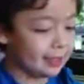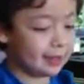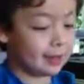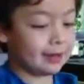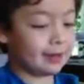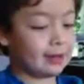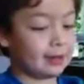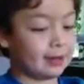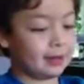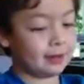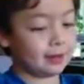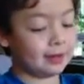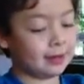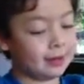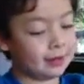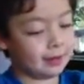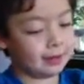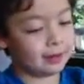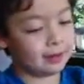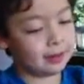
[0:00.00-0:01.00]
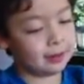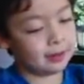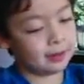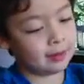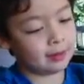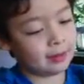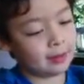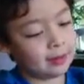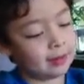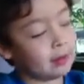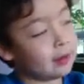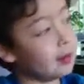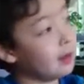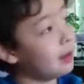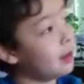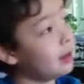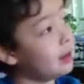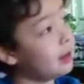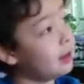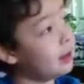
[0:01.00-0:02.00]
What planet has a moon named
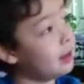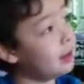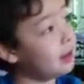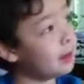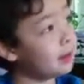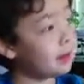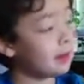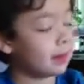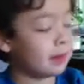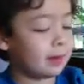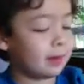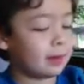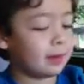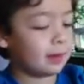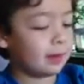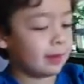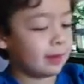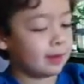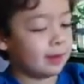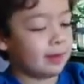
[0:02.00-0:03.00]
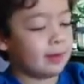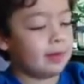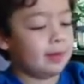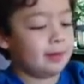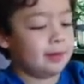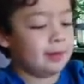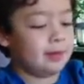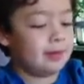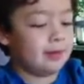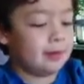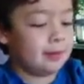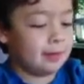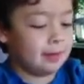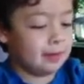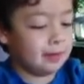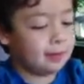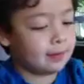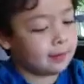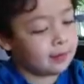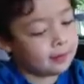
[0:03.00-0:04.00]
Titan? It has
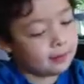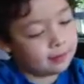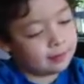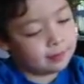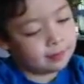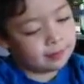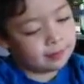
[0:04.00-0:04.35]
rings.